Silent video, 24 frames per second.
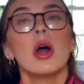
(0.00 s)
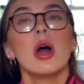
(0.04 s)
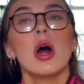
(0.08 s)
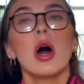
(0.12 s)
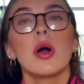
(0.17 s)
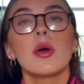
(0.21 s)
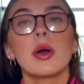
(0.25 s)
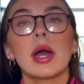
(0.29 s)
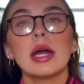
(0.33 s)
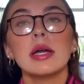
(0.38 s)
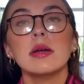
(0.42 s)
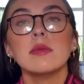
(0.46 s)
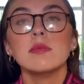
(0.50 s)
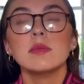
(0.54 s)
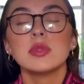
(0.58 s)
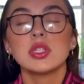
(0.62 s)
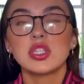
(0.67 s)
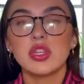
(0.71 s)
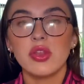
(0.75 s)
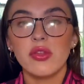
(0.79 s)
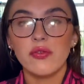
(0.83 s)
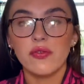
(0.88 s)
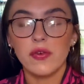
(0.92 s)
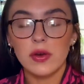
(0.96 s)
Okay,
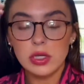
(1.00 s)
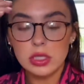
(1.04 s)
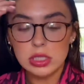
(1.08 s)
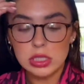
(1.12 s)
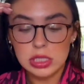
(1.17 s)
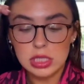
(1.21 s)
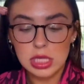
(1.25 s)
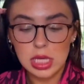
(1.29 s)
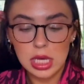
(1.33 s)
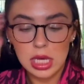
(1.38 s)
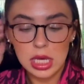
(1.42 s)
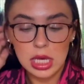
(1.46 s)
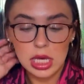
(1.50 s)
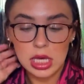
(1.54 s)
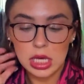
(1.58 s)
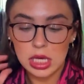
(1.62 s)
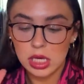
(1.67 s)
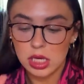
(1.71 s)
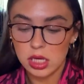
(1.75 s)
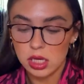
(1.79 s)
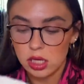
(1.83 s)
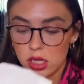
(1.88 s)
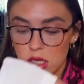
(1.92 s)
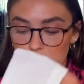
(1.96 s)
so the first
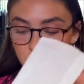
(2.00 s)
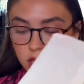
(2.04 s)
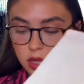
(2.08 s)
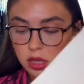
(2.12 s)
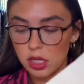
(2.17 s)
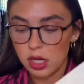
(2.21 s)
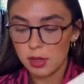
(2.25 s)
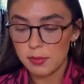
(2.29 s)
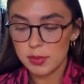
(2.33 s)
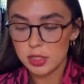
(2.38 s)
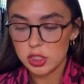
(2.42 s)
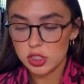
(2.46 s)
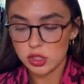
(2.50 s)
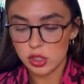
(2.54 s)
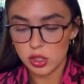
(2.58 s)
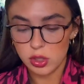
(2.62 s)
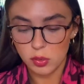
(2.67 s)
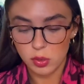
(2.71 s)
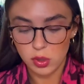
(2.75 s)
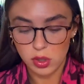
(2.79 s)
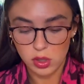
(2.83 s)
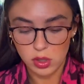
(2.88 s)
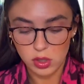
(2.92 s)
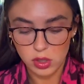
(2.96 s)
thing that I'm gonna show you
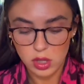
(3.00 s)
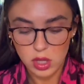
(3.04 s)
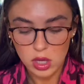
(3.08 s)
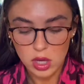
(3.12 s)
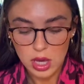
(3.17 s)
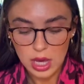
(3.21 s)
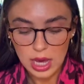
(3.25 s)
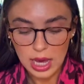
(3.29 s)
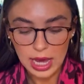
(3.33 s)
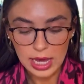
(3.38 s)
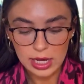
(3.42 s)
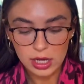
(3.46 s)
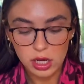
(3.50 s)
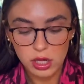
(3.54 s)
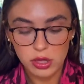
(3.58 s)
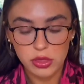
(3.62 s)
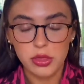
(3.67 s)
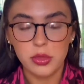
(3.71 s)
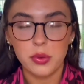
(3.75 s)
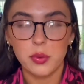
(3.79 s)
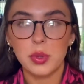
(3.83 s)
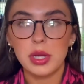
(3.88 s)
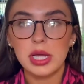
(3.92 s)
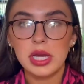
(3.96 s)
all, I got
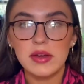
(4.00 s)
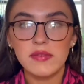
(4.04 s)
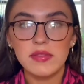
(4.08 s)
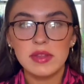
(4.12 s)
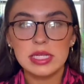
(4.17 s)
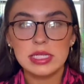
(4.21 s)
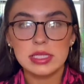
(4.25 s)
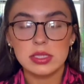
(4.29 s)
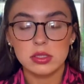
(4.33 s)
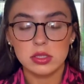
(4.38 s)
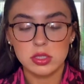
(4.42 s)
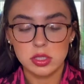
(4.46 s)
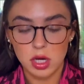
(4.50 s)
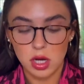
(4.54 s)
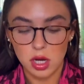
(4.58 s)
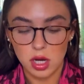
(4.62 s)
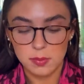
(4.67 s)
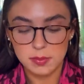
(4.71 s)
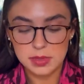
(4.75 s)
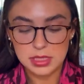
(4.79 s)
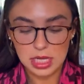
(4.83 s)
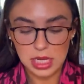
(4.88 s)
three of these little tops.